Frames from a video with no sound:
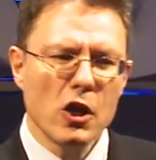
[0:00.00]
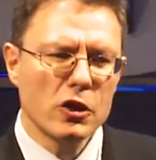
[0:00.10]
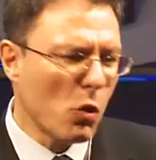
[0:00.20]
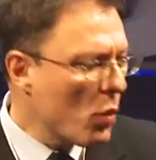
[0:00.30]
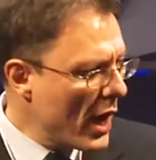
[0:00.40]

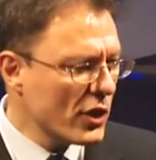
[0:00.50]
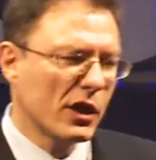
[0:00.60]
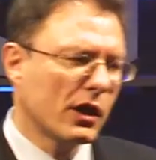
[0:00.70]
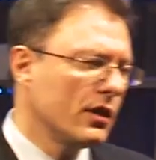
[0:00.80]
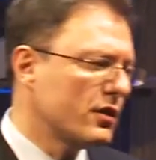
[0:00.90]
The way she
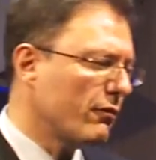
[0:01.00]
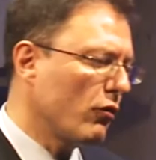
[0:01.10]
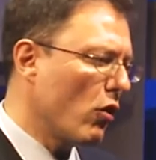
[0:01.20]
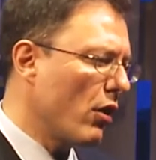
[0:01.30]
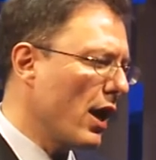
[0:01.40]
cleans the
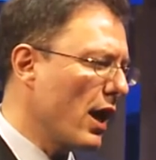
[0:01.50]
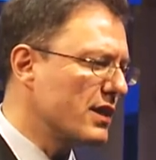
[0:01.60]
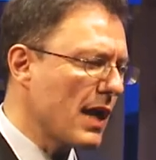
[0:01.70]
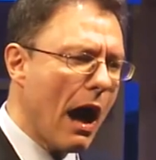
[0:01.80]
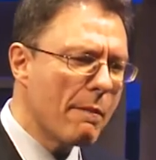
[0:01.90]
floor
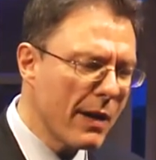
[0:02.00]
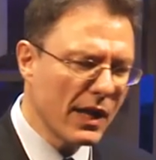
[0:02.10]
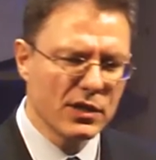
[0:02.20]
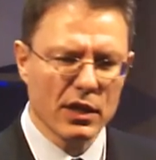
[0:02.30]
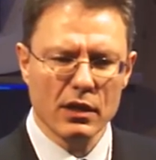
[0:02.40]
is
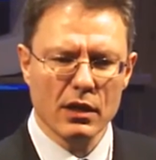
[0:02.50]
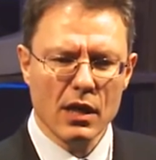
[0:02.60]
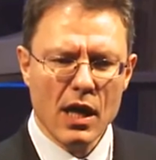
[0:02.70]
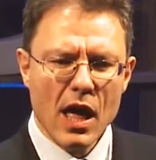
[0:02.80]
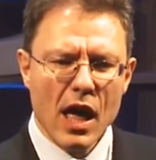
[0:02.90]
amazing.
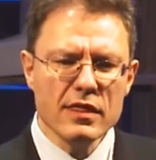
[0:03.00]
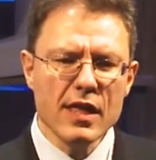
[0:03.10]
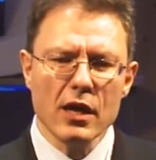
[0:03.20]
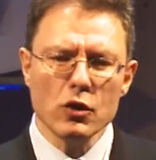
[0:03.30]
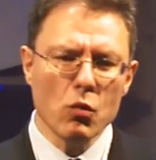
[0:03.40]
And
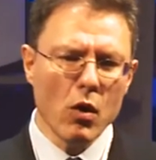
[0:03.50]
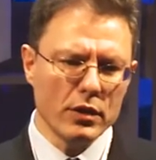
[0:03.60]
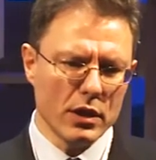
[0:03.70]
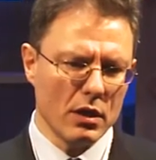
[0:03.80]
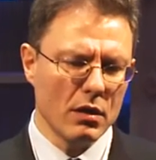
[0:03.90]
then you
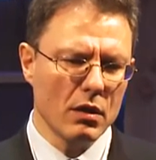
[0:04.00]
wonder,